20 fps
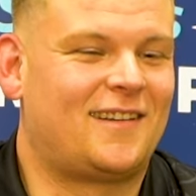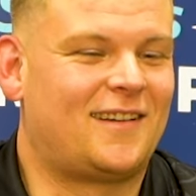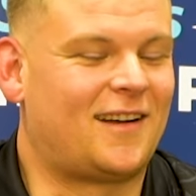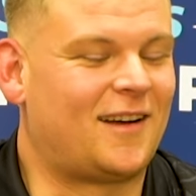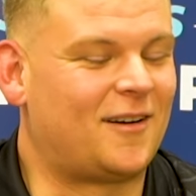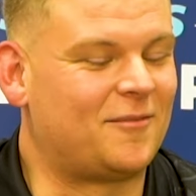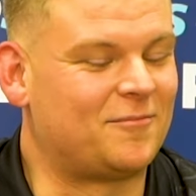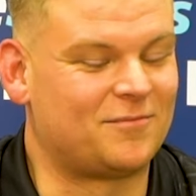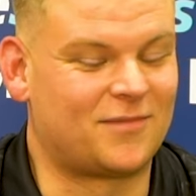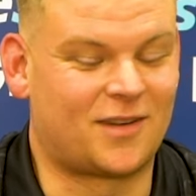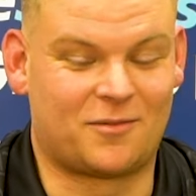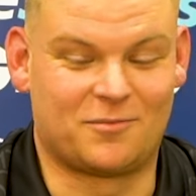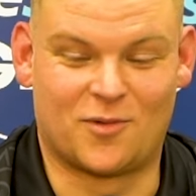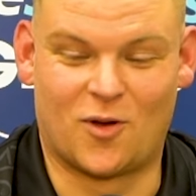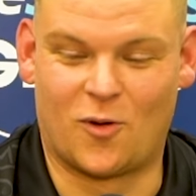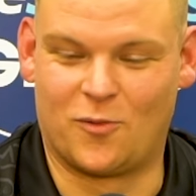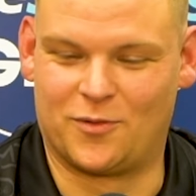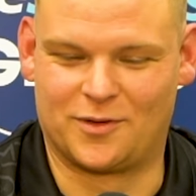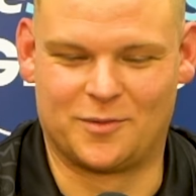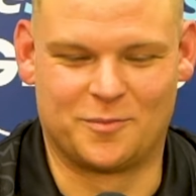I'm
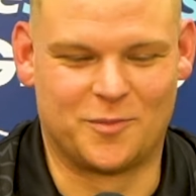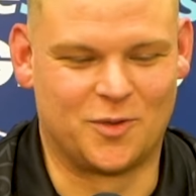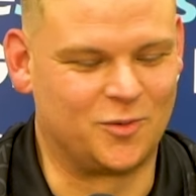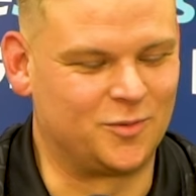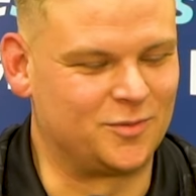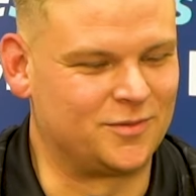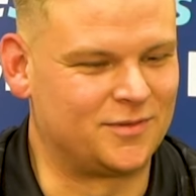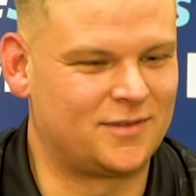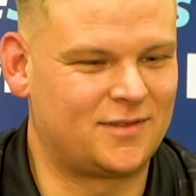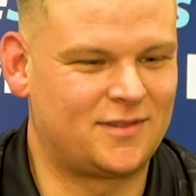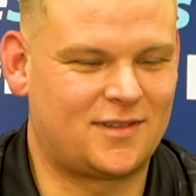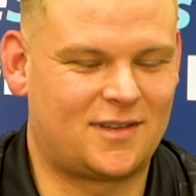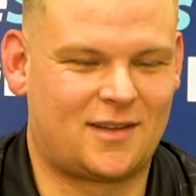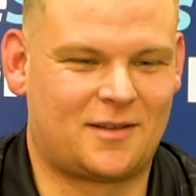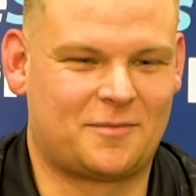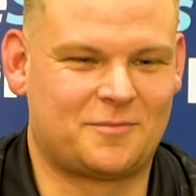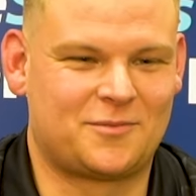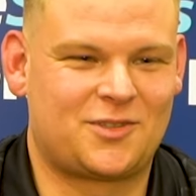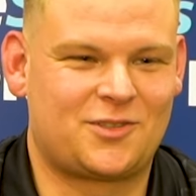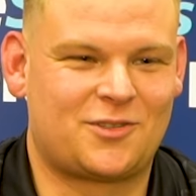over the moon.
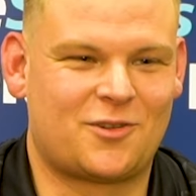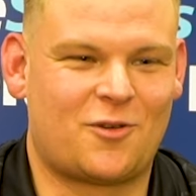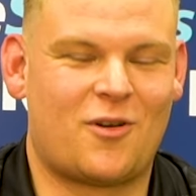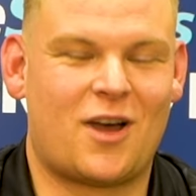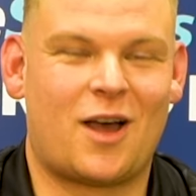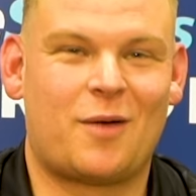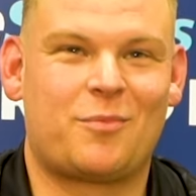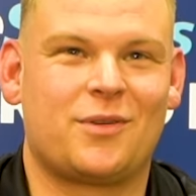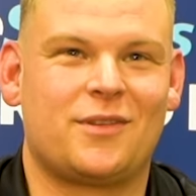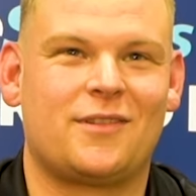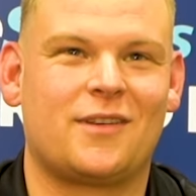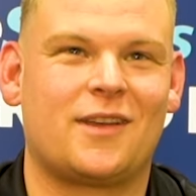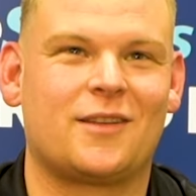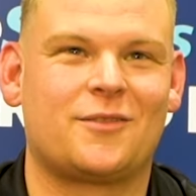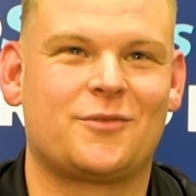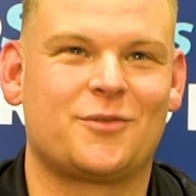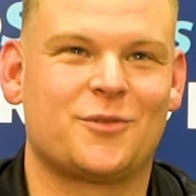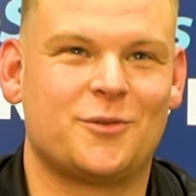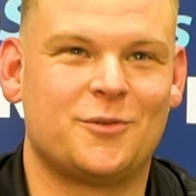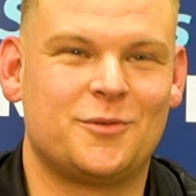I'm so happy to
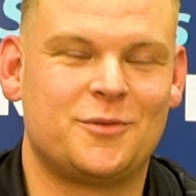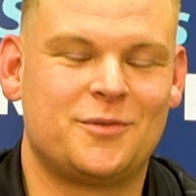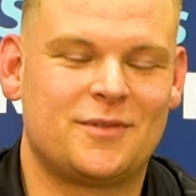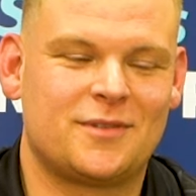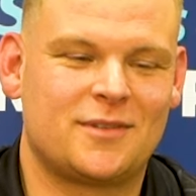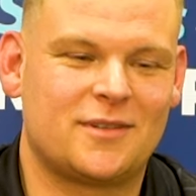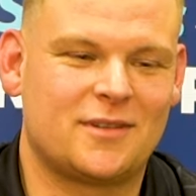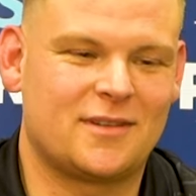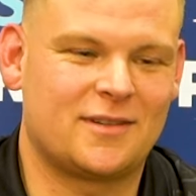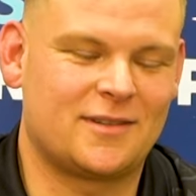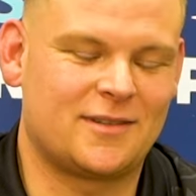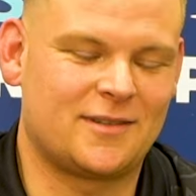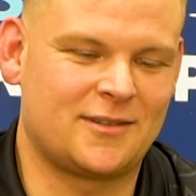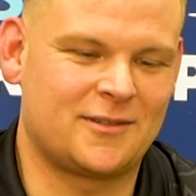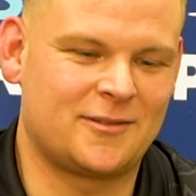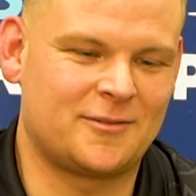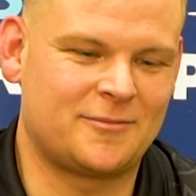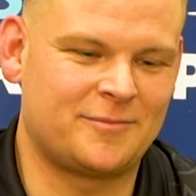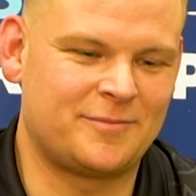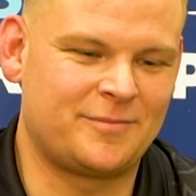get through.
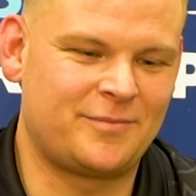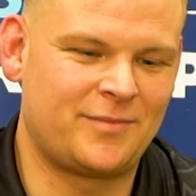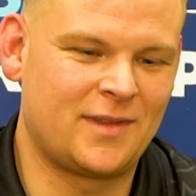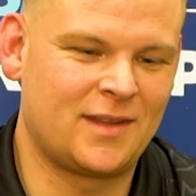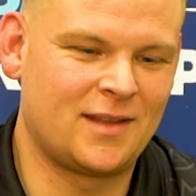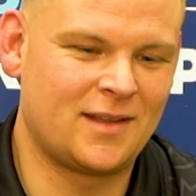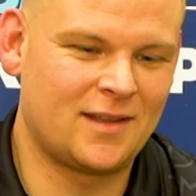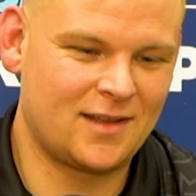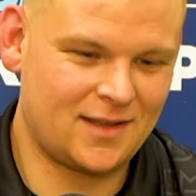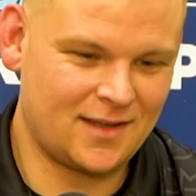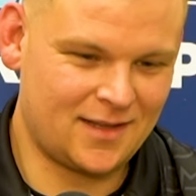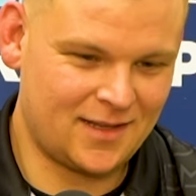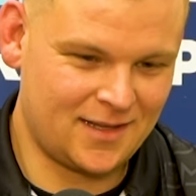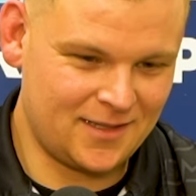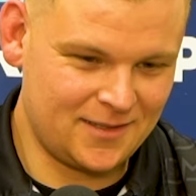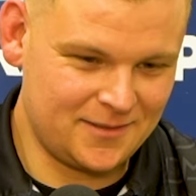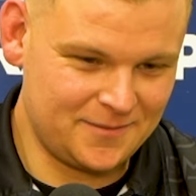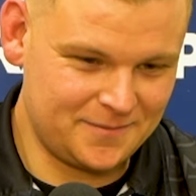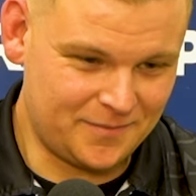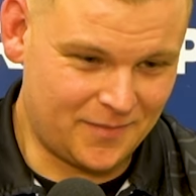I
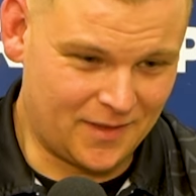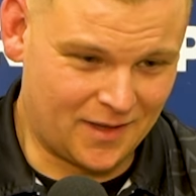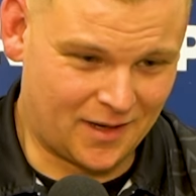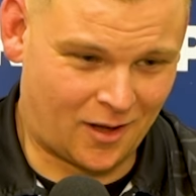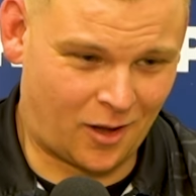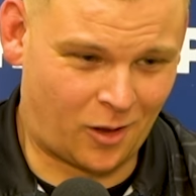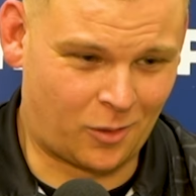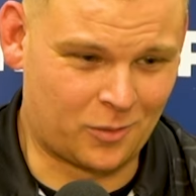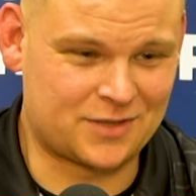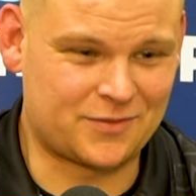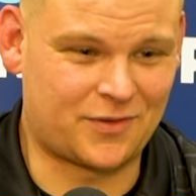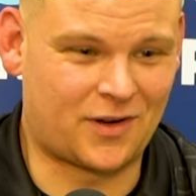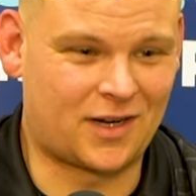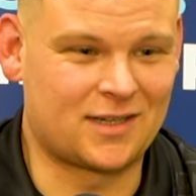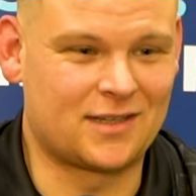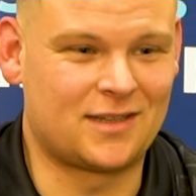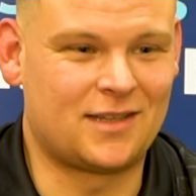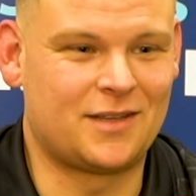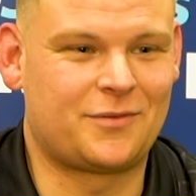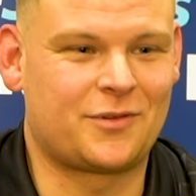always
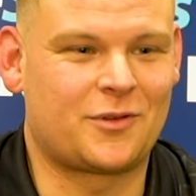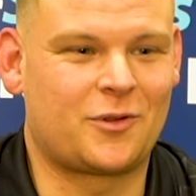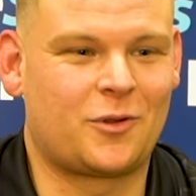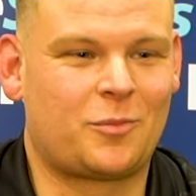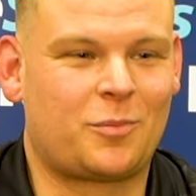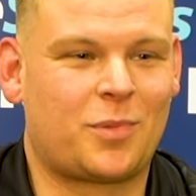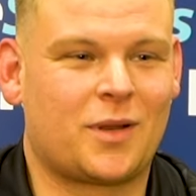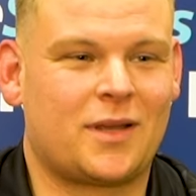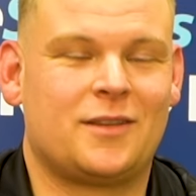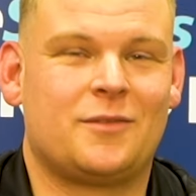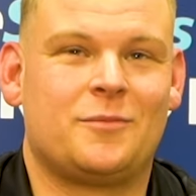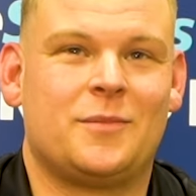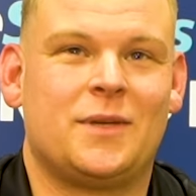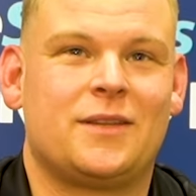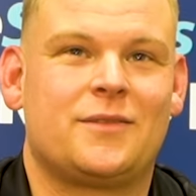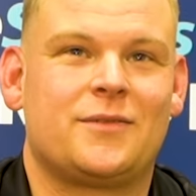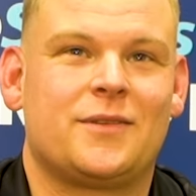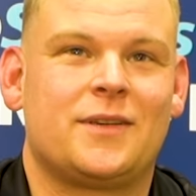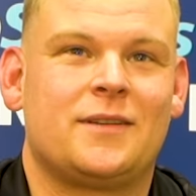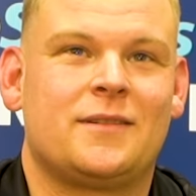find it difficult playing
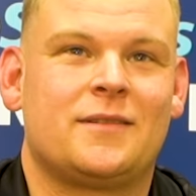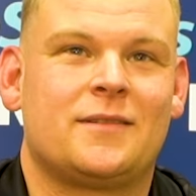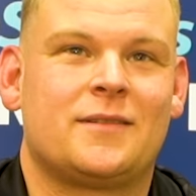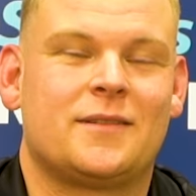Dimitri.